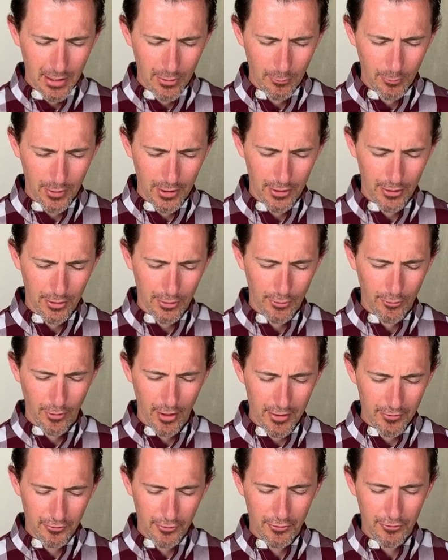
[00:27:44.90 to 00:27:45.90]
we are
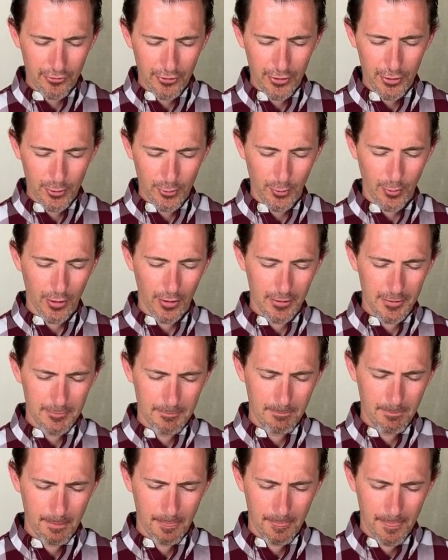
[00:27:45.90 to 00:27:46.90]
grateful for your word
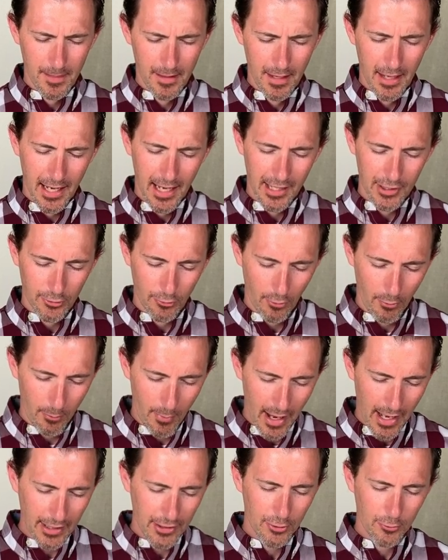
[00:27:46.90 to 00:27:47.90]
and the
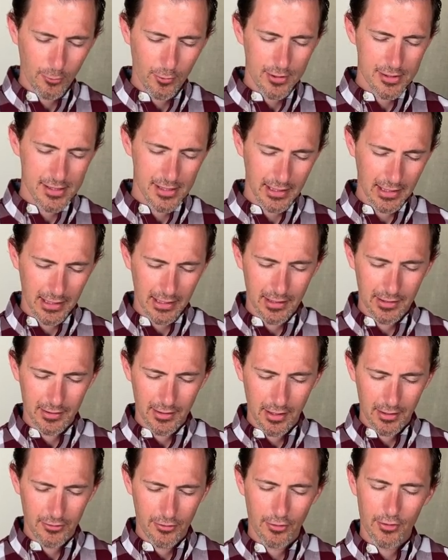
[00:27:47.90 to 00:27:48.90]
reminder once again
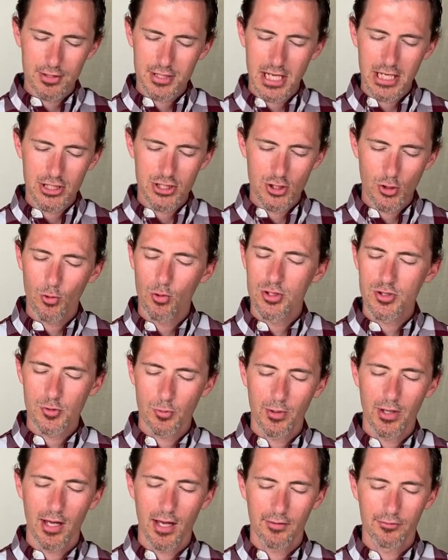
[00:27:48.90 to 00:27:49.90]
that there is a choice
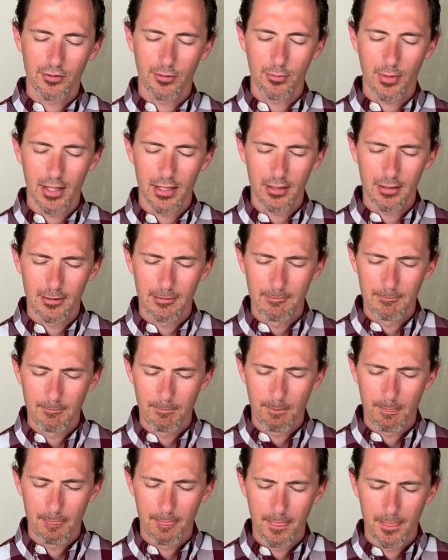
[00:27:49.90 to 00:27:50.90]
we have to make.
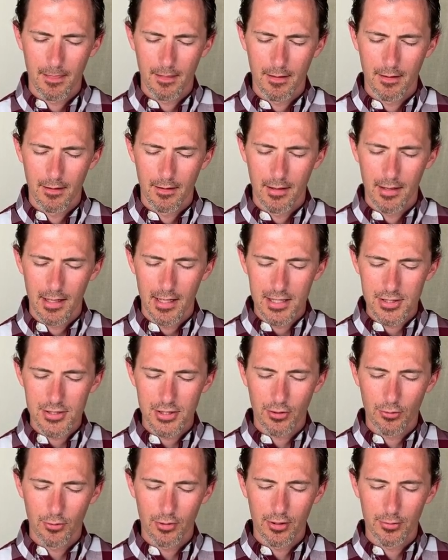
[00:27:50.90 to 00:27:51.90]
Is
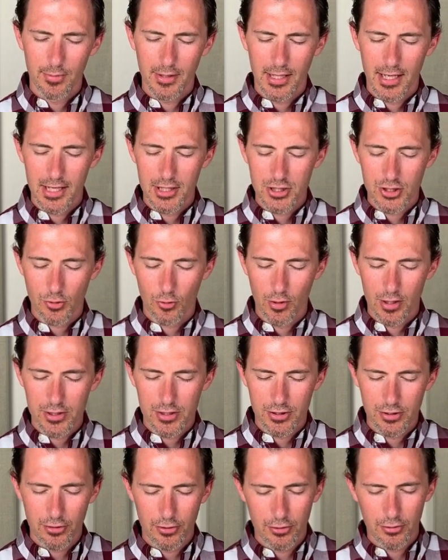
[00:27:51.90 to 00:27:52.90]
it going to be a choice
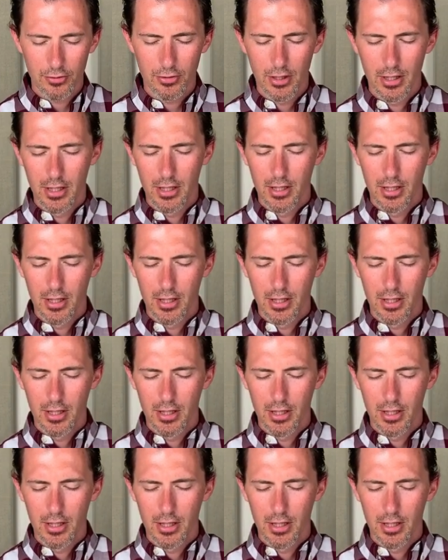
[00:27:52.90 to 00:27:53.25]
to